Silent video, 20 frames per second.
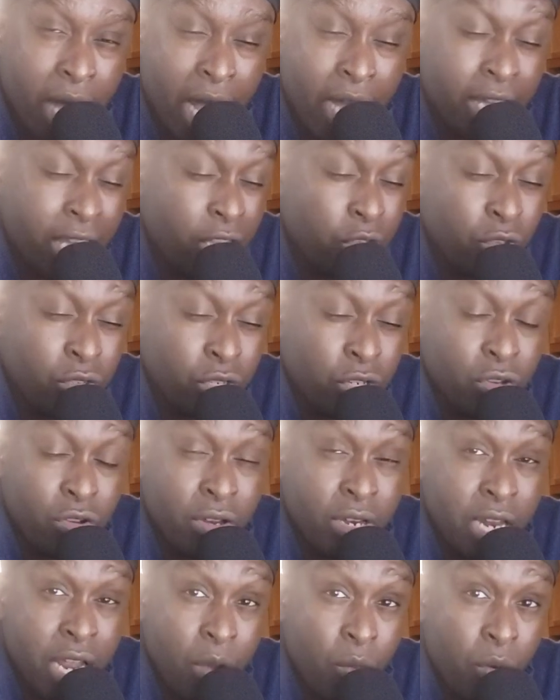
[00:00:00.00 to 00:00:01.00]
How can you secure
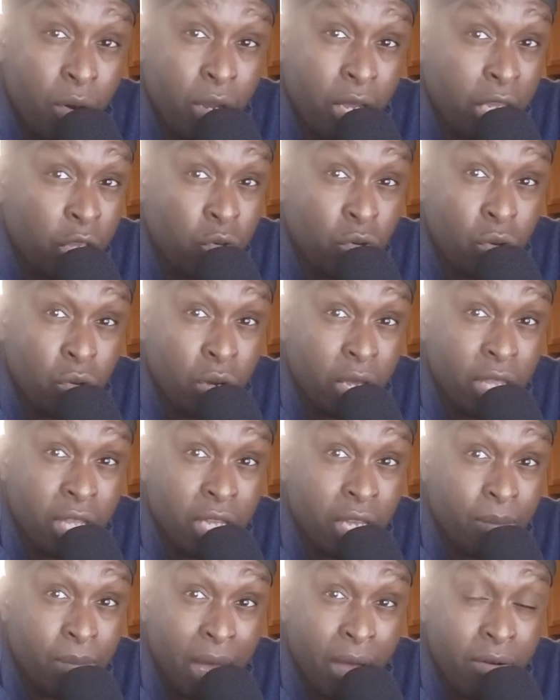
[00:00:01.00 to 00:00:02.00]
a network you know
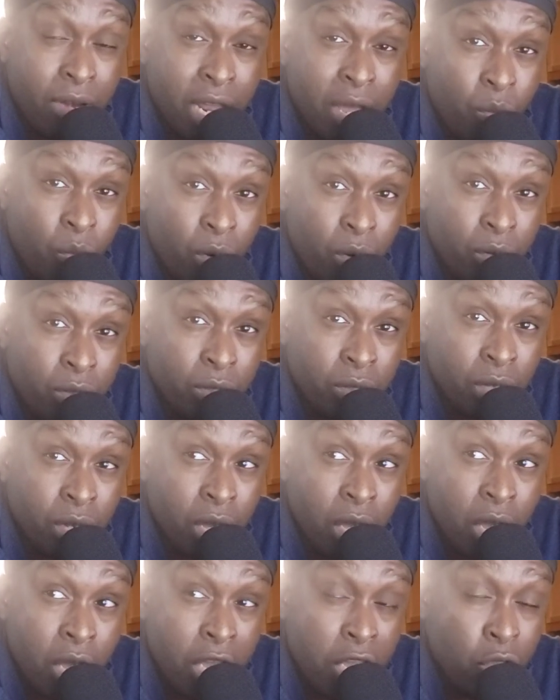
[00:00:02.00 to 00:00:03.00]
nothing about networks?
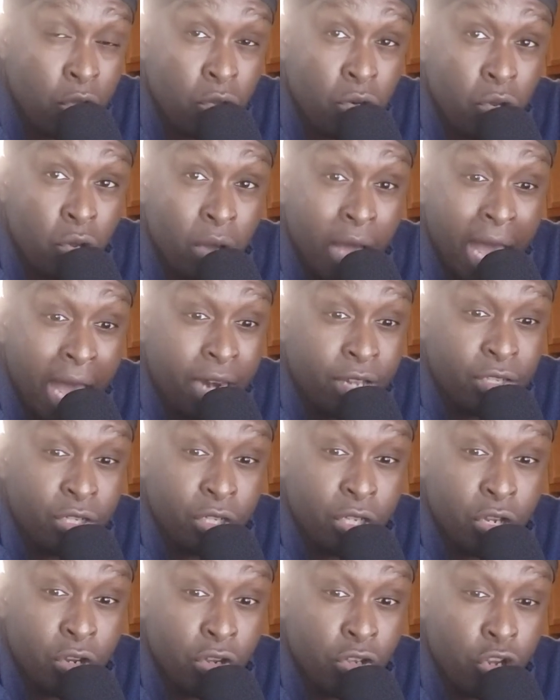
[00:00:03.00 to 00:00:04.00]
You don't know how to
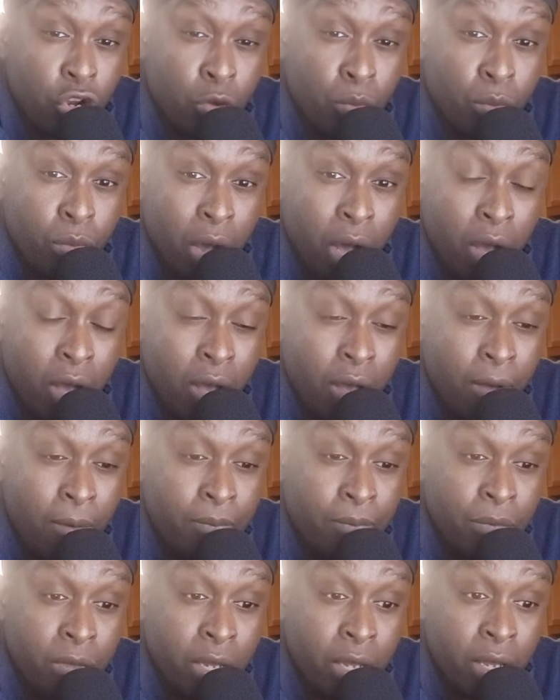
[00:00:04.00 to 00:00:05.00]
secure
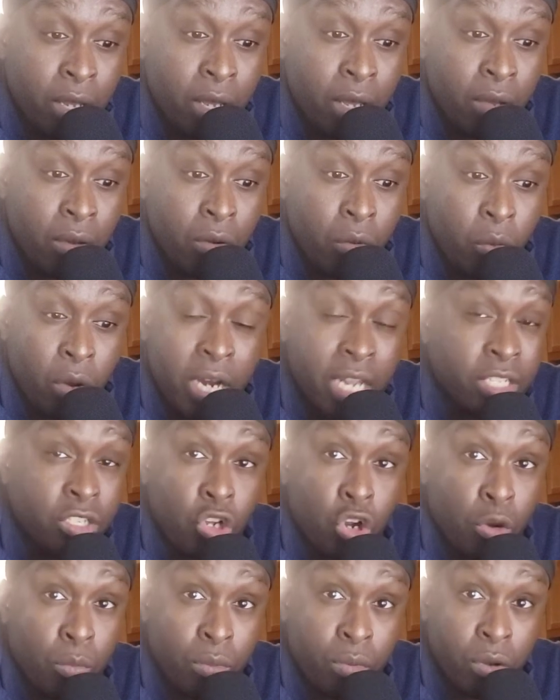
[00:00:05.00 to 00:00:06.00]
um, what is
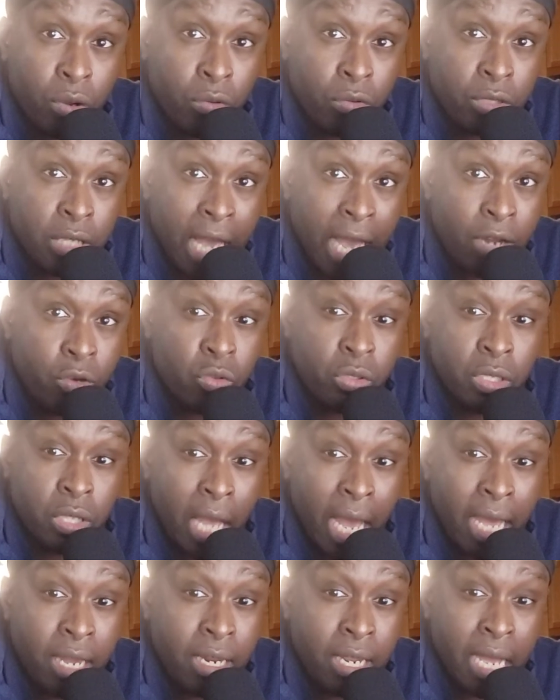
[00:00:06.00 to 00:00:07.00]
Kerberos? How does
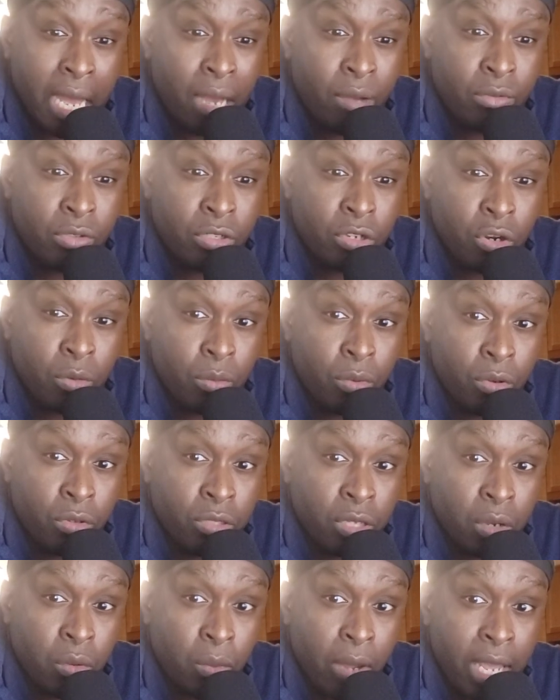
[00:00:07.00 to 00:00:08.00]
how how is
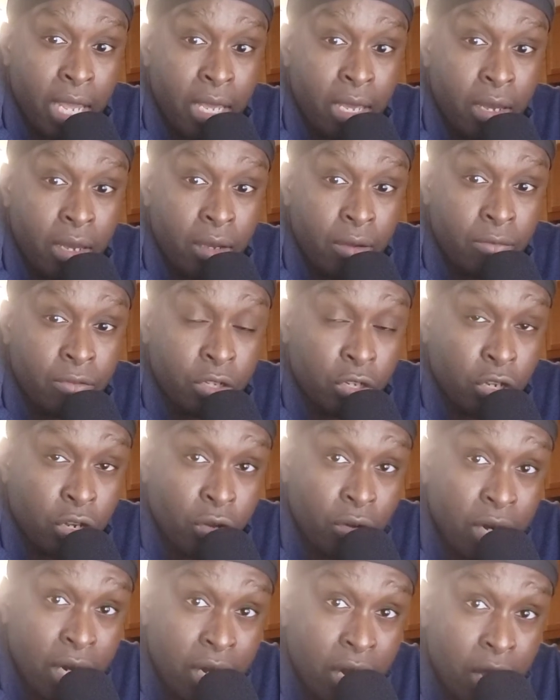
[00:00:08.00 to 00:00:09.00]
Kerberos a way of
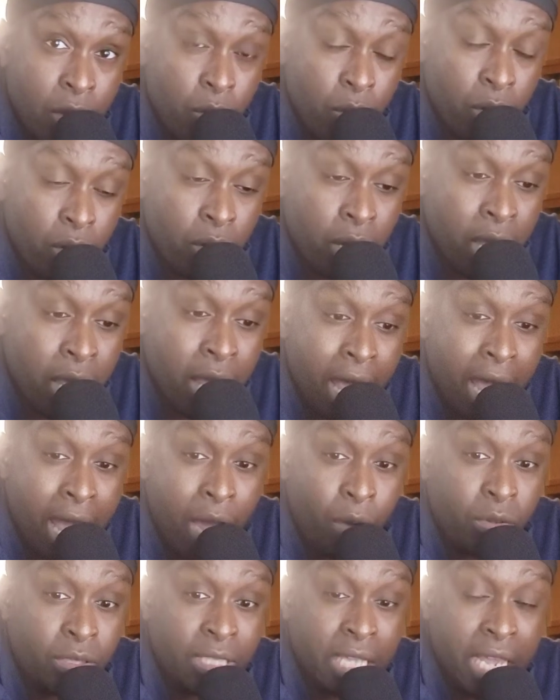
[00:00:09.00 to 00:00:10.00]
securing a network?
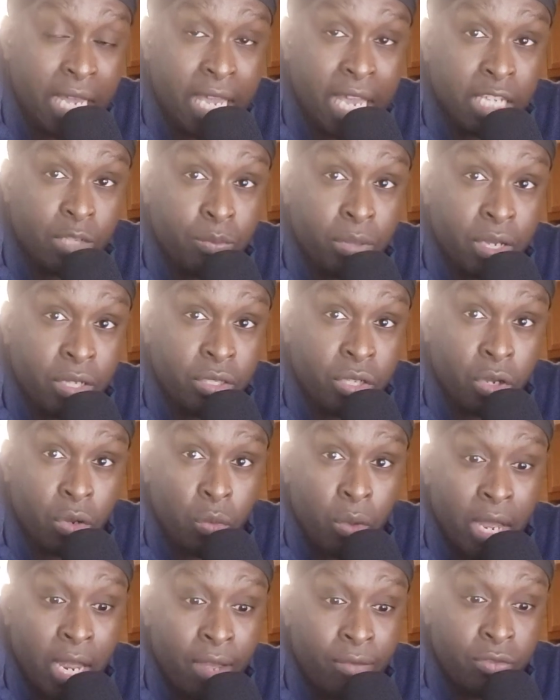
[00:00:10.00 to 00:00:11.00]
How is TACACS Plus
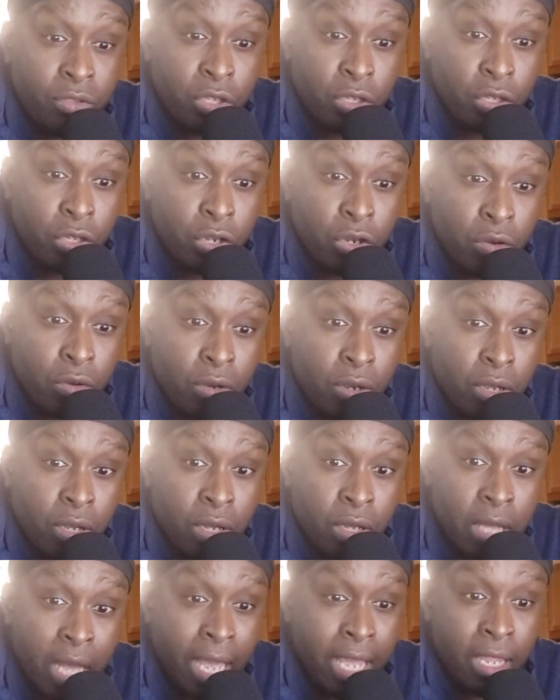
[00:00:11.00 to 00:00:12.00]
a way of
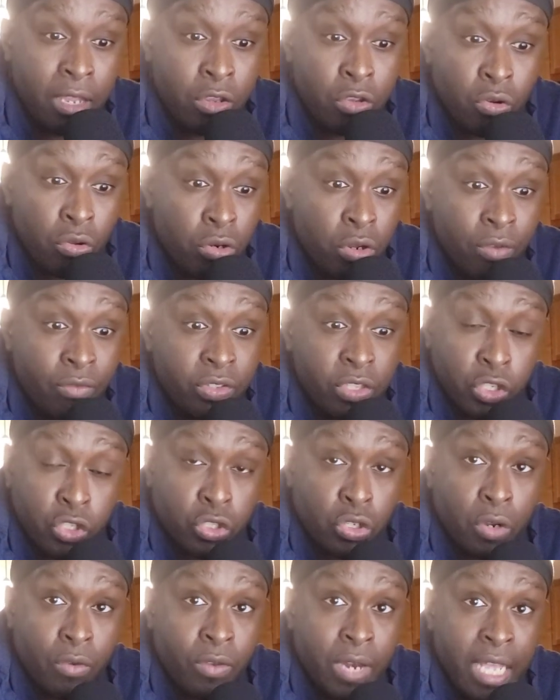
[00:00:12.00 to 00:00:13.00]
securing? Like you don't know if it's a
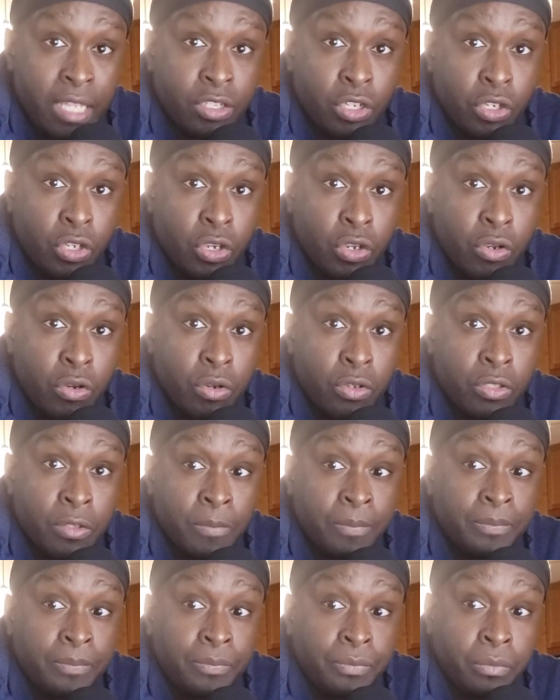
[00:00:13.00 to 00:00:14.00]
server that secures
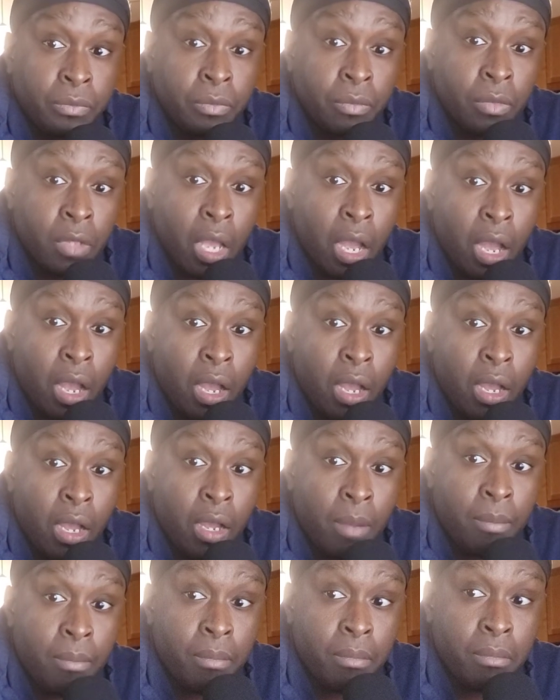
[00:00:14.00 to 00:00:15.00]

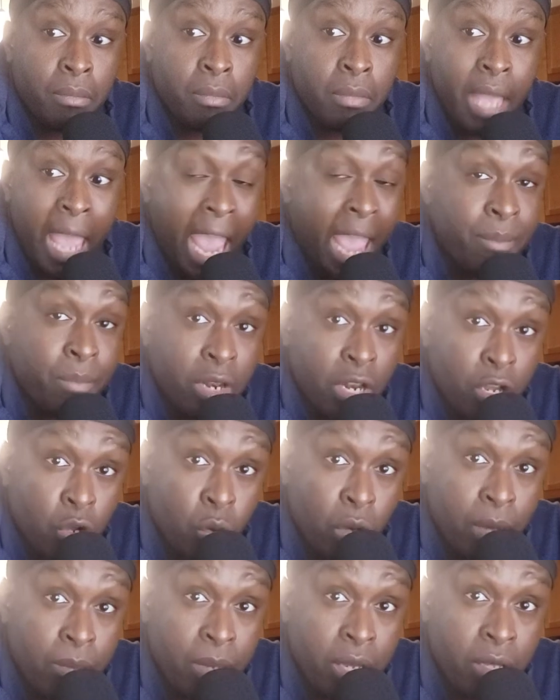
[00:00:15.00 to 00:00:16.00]
um, admin
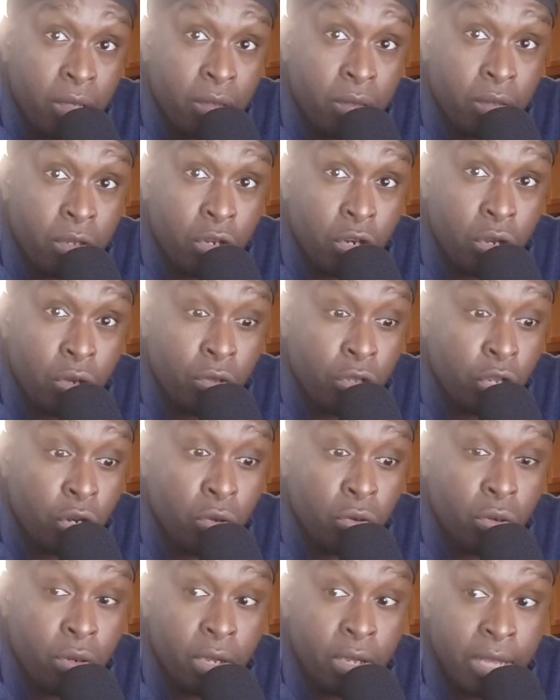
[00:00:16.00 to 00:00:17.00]
equipment. You know you
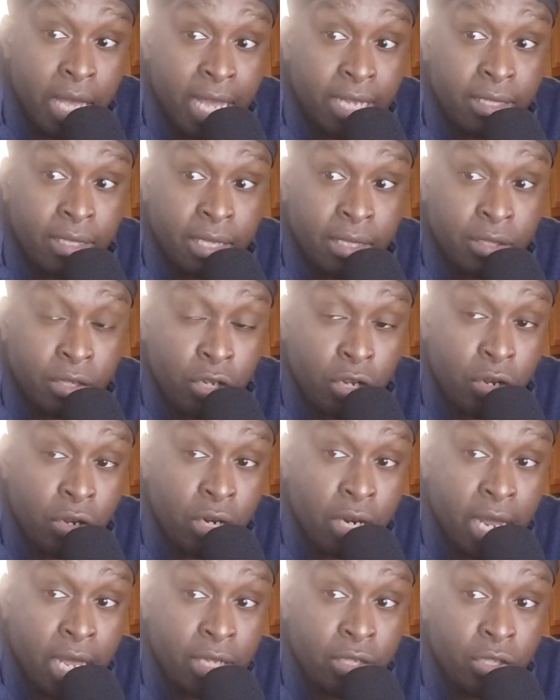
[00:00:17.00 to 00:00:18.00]
don't know that that's the
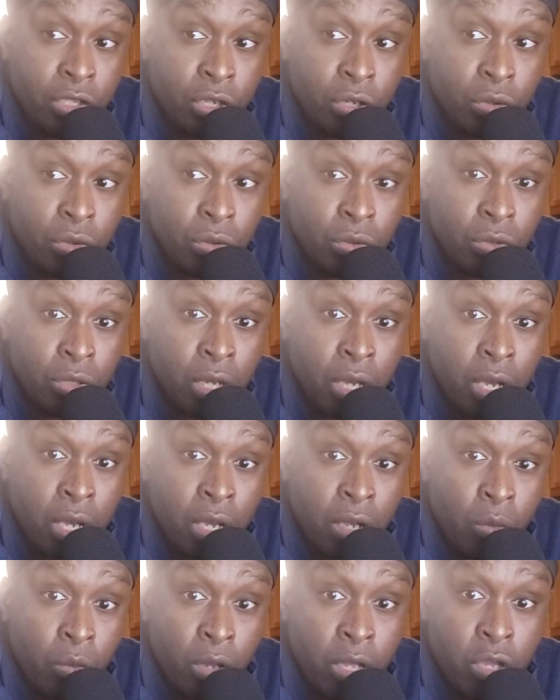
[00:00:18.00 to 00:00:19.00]
security that's used
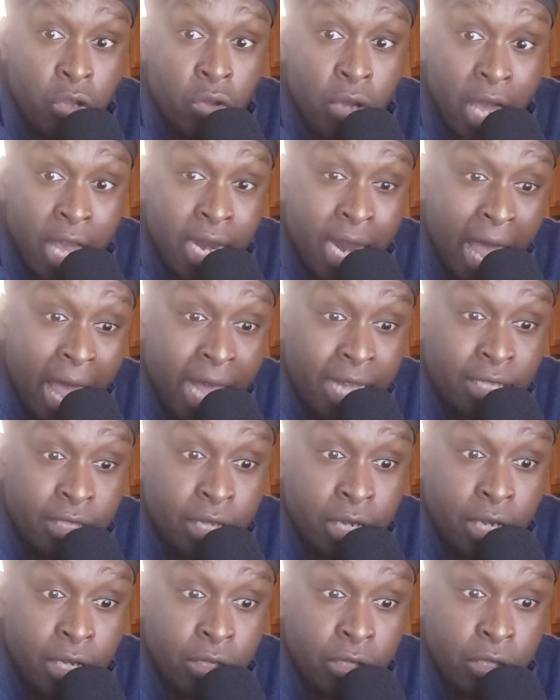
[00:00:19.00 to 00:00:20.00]
when you gain
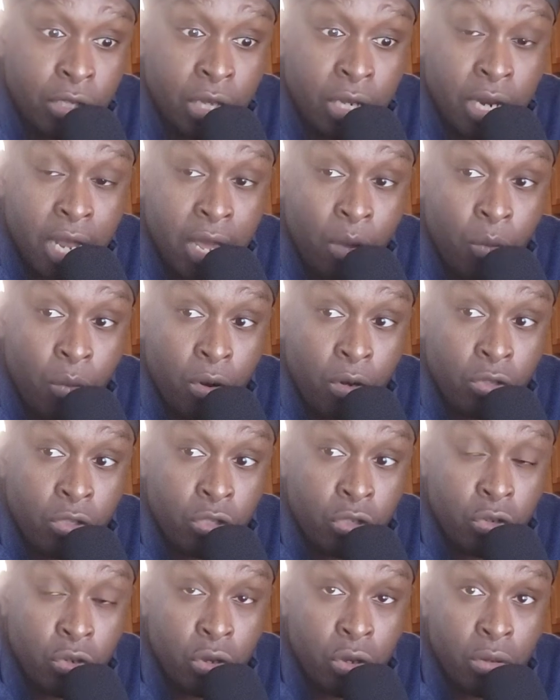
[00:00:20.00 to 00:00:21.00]
access to the network
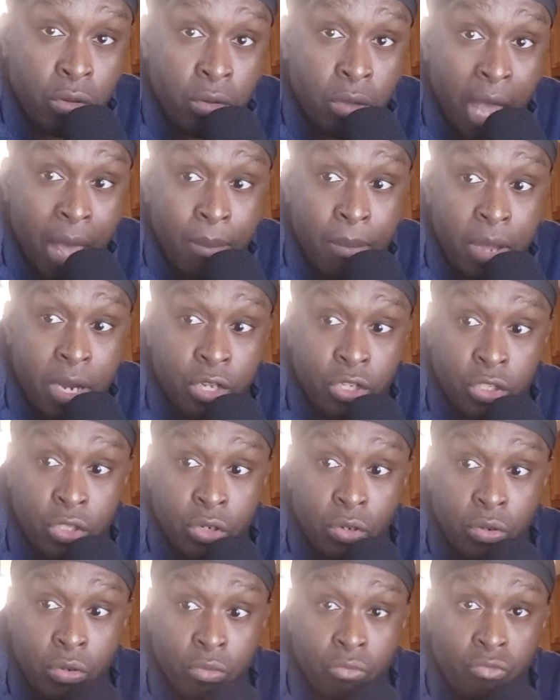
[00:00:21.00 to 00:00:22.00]
to
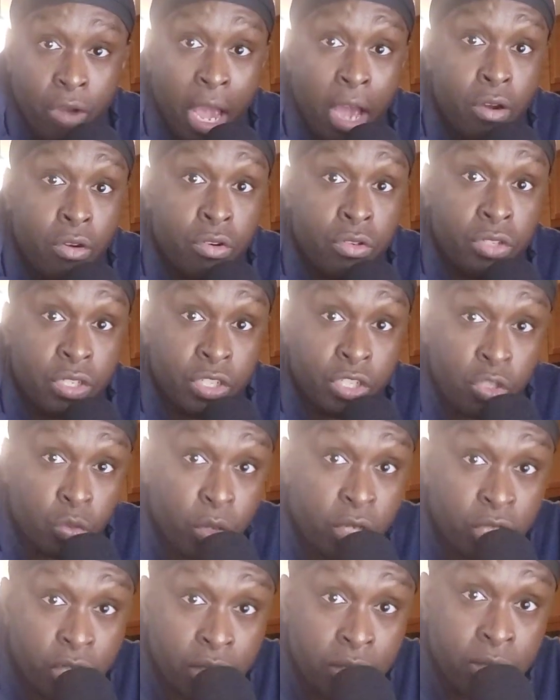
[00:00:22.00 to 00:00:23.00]
administer routers and
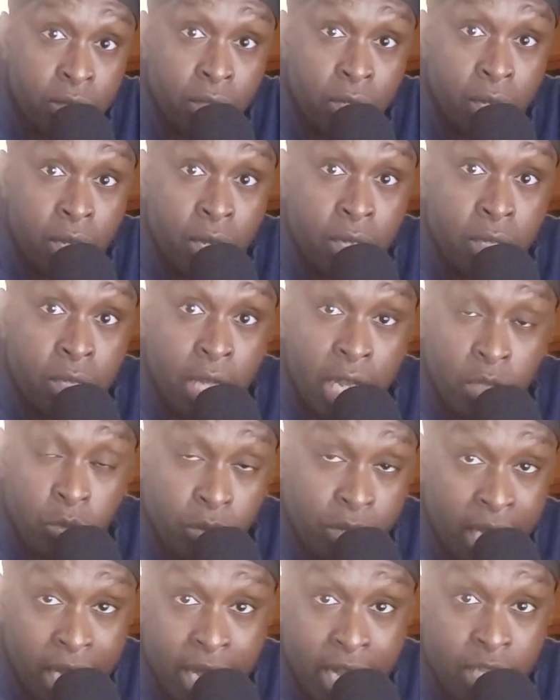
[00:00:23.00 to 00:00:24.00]
switches. That's
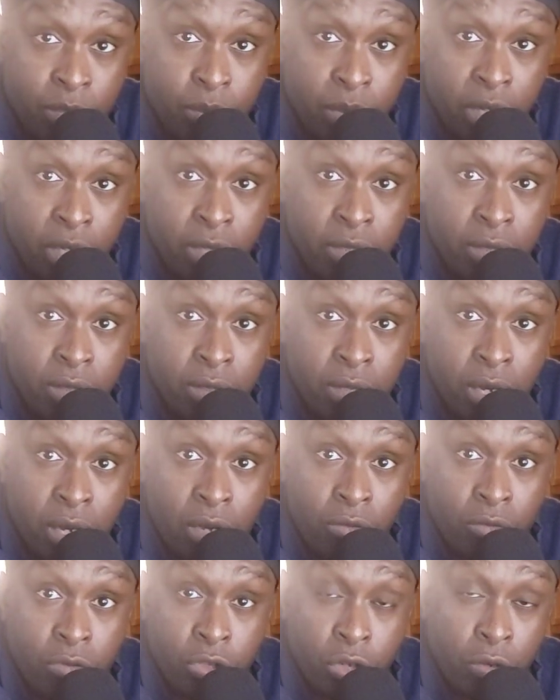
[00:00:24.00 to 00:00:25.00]
what TACACS Plus
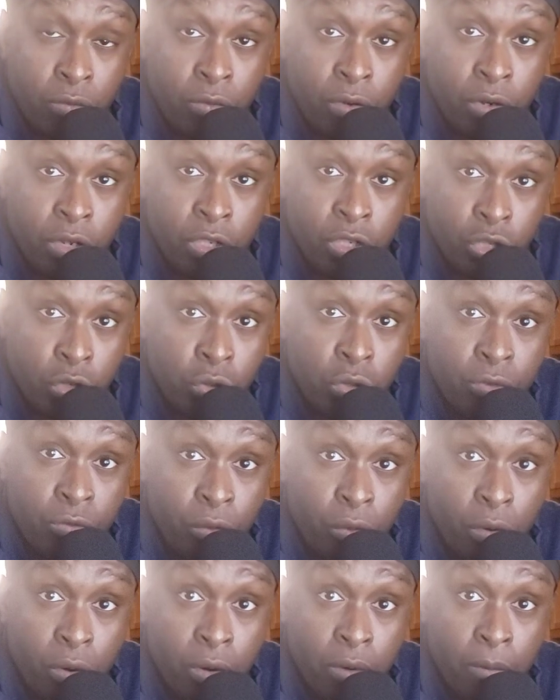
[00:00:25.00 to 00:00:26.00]
server is used
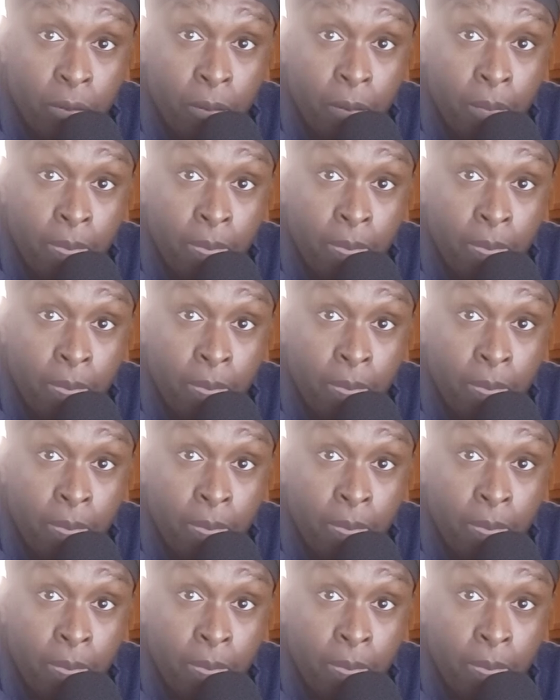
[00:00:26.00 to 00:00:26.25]
for.